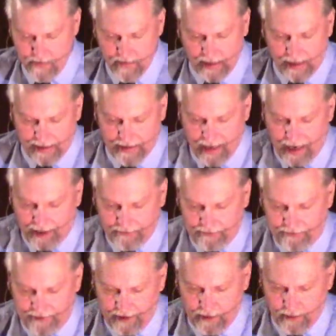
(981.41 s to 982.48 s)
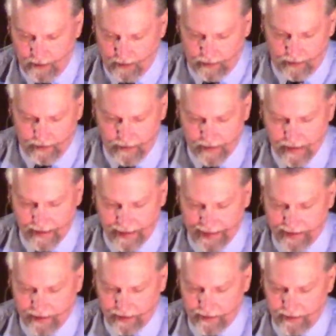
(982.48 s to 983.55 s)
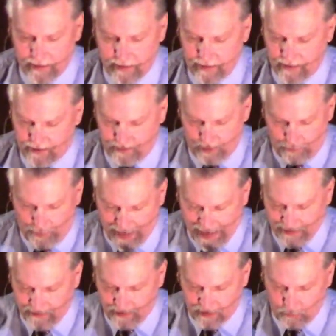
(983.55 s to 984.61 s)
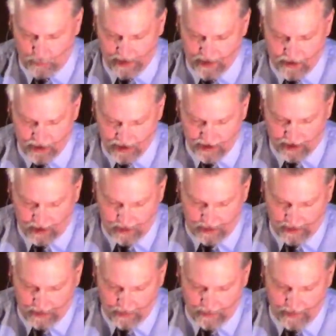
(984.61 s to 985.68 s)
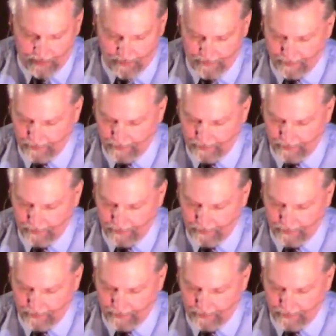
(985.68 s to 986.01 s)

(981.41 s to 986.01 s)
and not filled like the passage we had just cleared.